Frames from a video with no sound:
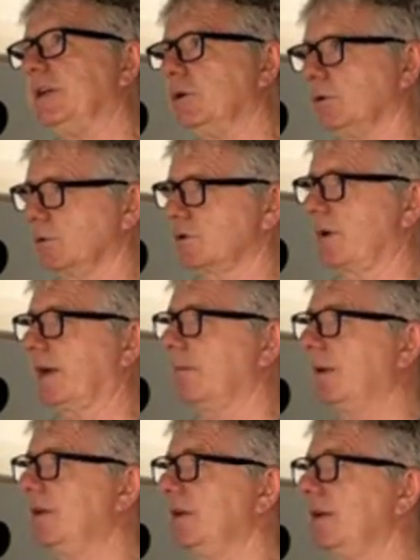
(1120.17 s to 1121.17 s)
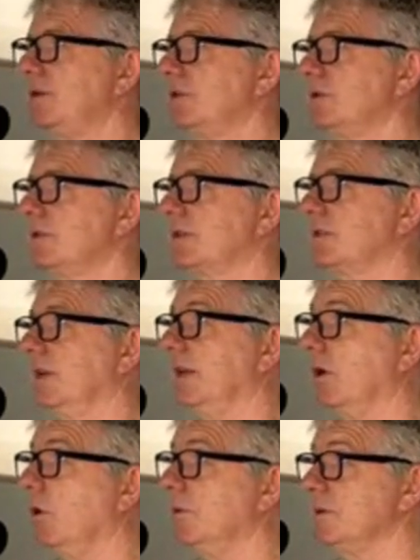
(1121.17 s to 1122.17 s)
Google's recommendations. That's
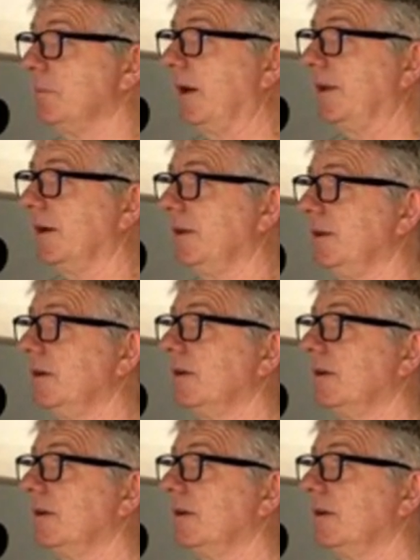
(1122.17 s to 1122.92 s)
nearly always a bad idea.